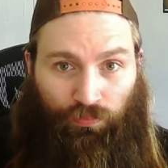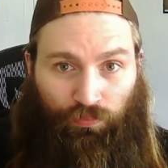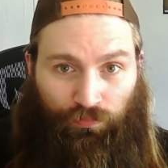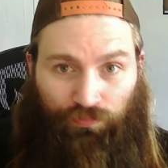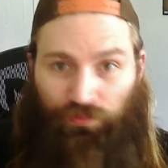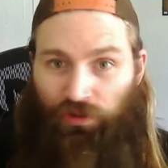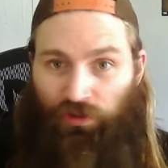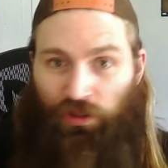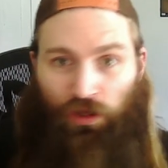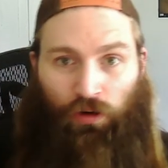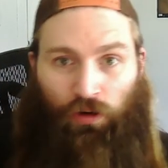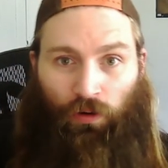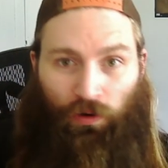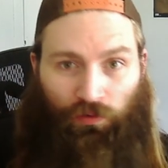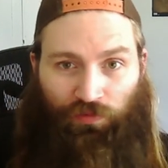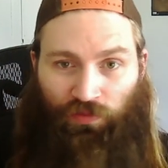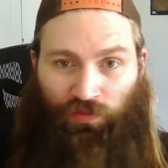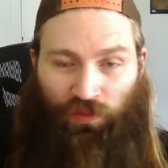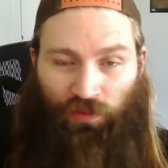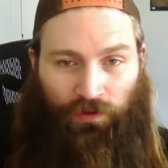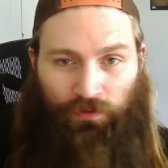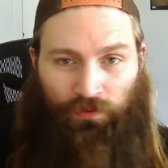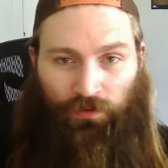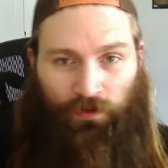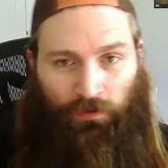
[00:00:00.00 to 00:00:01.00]
you know, I don't
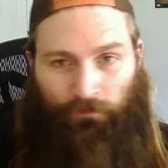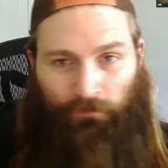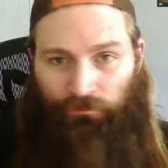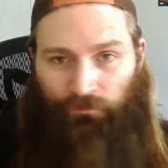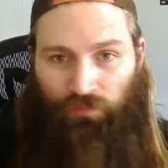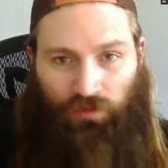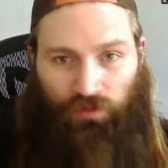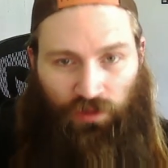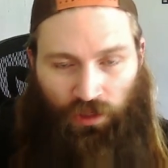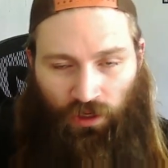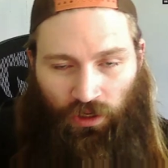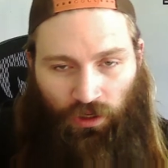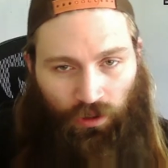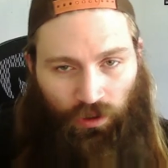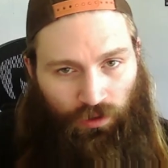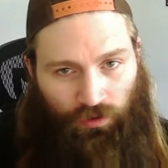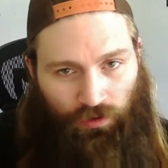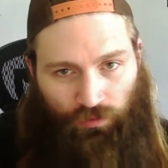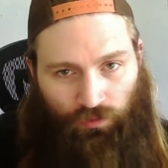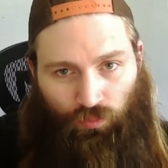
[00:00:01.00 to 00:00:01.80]
think uh,